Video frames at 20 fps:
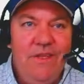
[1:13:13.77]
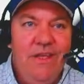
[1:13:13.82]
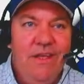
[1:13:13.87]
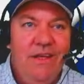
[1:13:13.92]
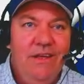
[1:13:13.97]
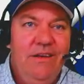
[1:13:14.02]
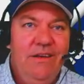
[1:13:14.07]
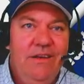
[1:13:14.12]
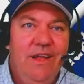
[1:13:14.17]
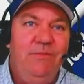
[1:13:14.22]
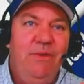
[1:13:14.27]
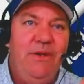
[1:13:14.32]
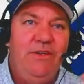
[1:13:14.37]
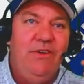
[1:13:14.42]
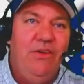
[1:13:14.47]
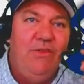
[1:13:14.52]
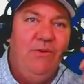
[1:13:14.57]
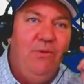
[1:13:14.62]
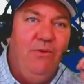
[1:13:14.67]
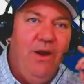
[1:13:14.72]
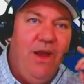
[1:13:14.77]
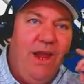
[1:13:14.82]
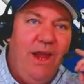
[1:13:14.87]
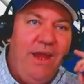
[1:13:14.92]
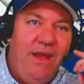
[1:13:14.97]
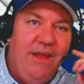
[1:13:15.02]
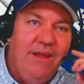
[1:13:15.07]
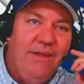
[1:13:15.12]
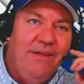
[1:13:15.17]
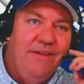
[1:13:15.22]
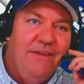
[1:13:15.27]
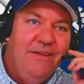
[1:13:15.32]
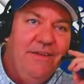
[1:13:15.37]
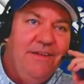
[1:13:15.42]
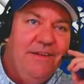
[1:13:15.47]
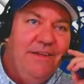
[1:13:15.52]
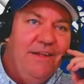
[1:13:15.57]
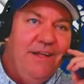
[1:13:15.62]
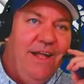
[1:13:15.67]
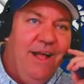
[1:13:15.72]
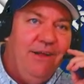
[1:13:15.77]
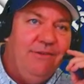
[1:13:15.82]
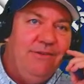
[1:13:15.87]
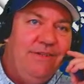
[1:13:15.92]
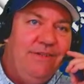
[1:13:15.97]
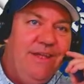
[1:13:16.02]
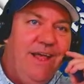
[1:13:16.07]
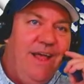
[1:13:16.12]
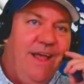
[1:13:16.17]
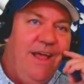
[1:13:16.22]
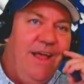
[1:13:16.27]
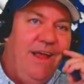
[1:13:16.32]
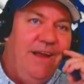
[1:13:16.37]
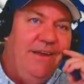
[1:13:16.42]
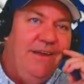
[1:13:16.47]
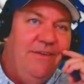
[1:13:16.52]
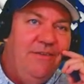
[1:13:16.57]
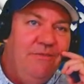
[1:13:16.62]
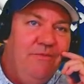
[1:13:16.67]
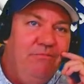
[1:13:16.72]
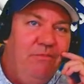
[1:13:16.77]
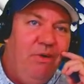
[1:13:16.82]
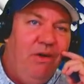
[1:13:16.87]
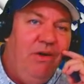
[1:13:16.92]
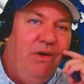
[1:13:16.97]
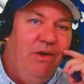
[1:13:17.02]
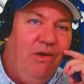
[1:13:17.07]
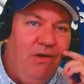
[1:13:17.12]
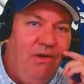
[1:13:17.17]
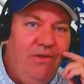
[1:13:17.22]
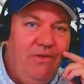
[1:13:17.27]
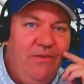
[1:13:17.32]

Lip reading: Next pitch on the way. Outside, ball.